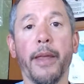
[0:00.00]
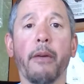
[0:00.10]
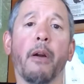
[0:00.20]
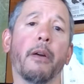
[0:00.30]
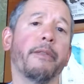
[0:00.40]

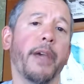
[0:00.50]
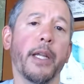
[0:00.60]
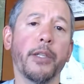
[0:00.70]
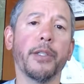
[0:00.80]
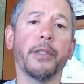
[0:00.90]
There are
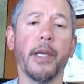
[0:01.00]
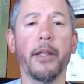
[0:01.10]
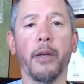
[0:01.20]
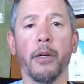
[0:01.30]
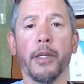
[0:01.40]
advantages
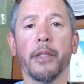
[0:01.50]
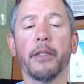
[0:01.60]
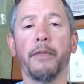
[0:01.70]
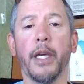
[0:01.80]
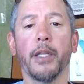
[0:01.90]
and there are
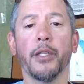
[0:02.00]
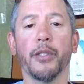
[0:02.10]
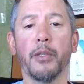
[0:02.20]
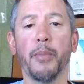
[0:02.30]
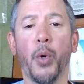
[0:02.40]
disadvantages
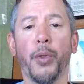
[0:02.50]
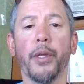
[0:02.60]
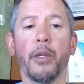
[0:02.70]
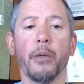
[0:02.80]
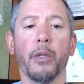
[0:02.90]
to both,
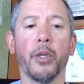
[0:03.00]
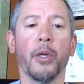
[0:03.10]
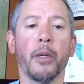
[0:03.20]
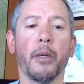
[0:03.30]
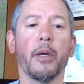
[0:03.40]
and you'll
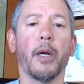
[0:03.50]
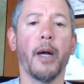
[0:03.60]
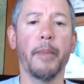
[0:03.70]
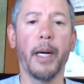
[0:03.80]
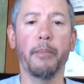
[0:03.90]
learn
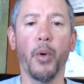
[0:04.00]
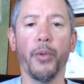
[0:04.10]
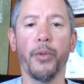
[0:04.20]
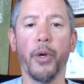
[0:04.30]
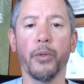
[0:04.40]
about
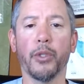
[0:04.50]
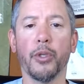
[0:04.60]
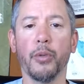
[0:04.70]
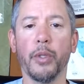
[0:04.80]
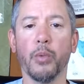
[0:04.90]
both of those
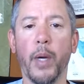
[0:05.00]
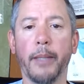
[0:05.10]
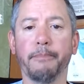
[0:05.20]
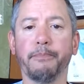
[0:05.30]
too as well.